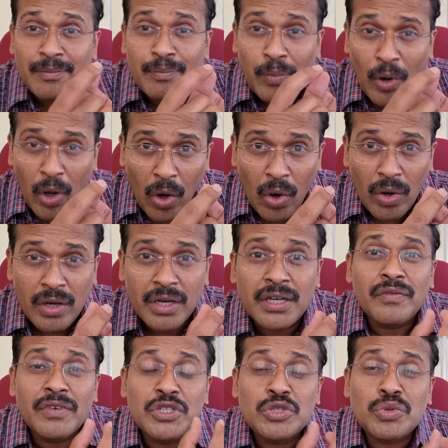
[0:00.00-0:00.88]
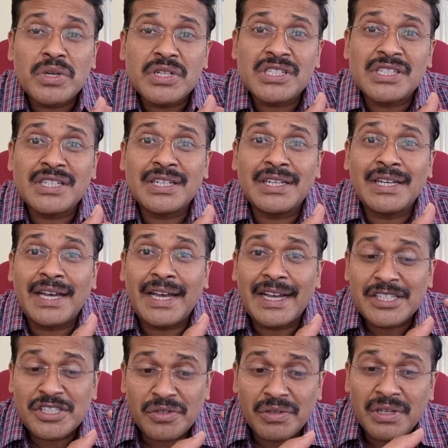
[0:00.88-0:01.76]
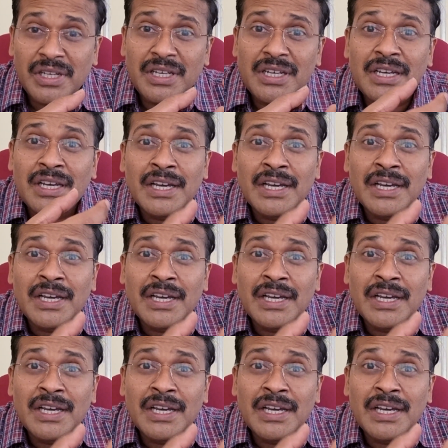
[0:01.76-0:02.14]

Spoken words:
block which was actually